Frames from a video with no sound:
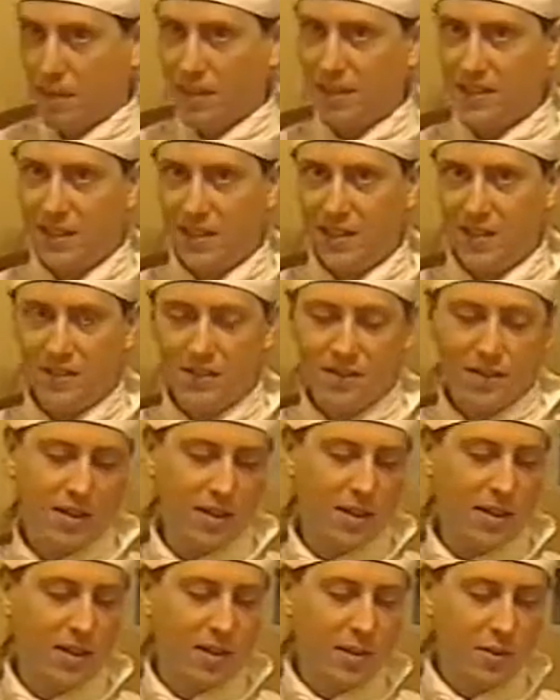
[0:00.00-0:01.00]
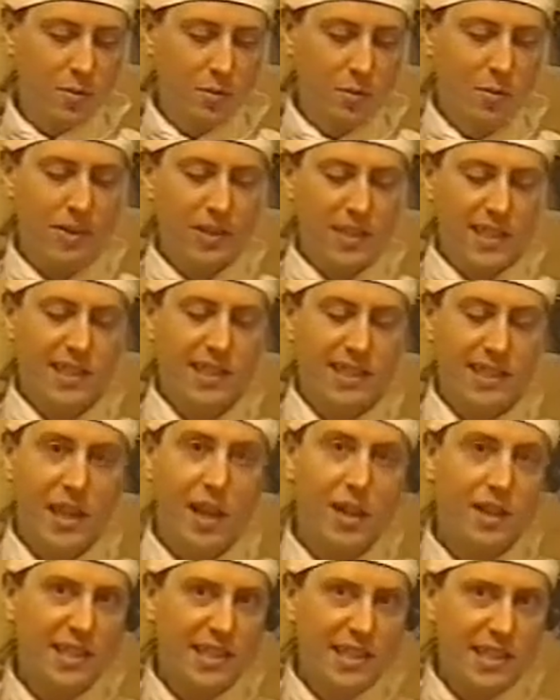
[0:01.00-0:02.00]
Once it starts to
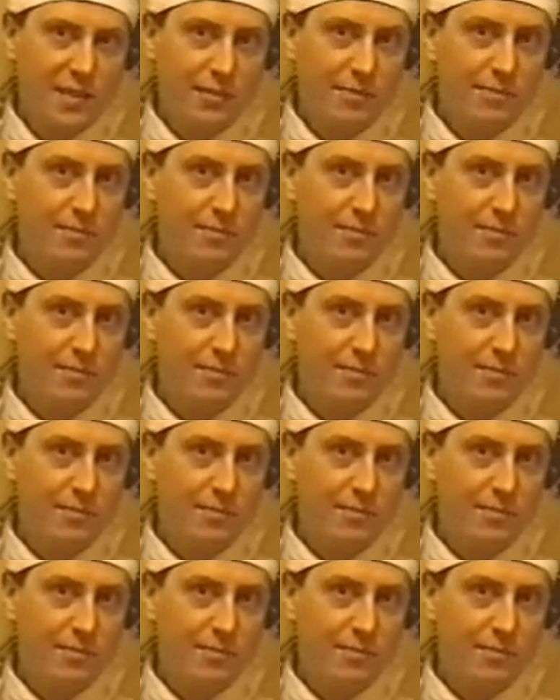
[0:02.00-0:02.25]
disintegrate